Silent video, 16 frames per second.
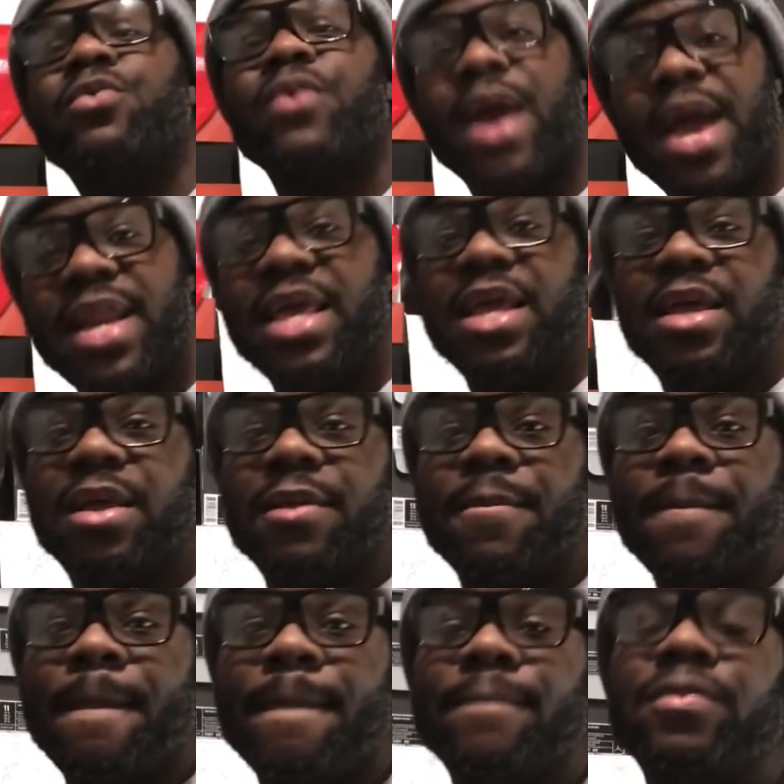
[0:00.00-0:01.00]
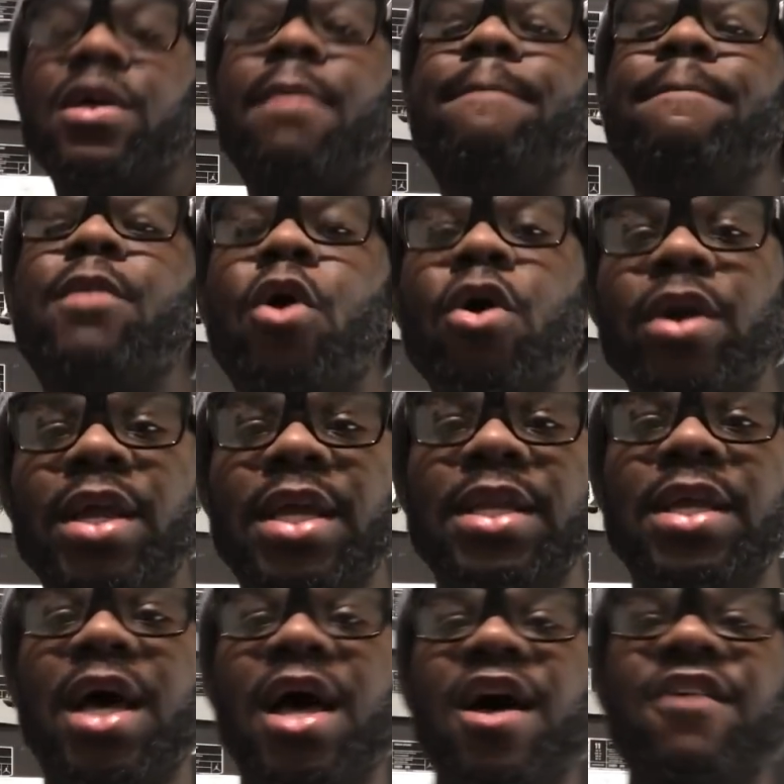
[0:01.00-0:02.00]
ready the
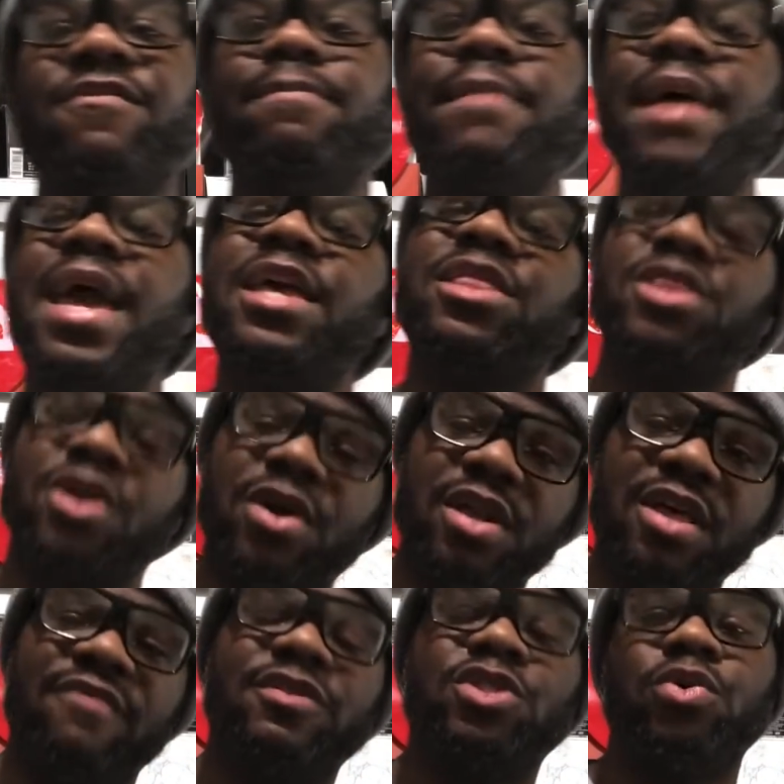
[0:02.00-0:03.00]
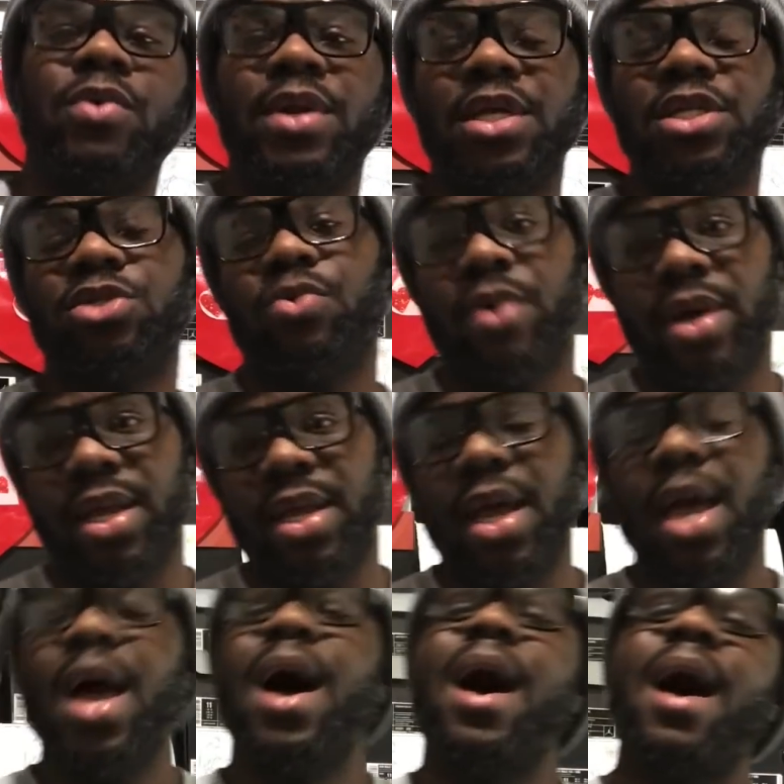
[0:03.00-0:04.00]
morning of May 30th, 2020.
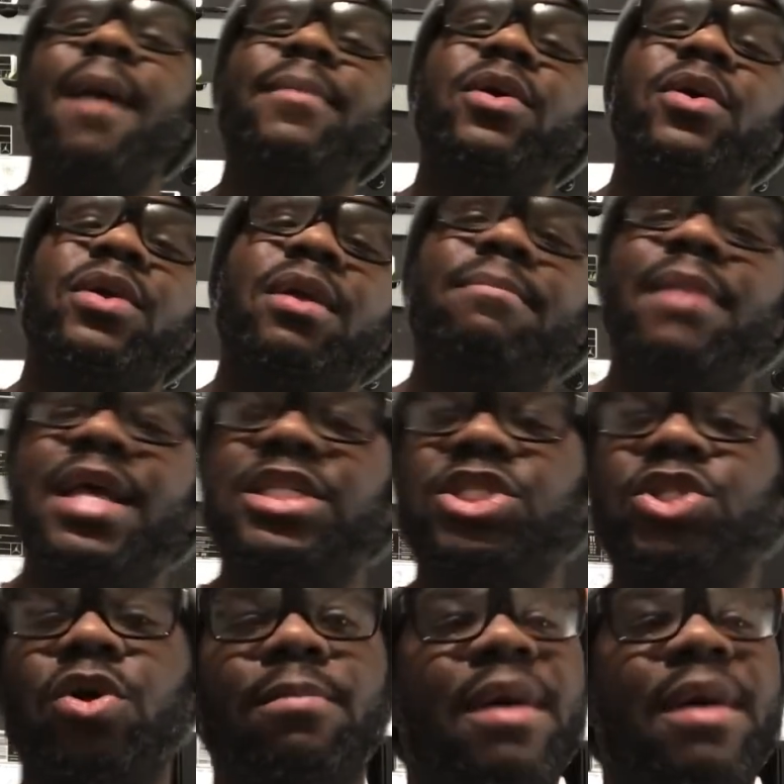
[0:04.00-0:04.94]
I'm going to make sure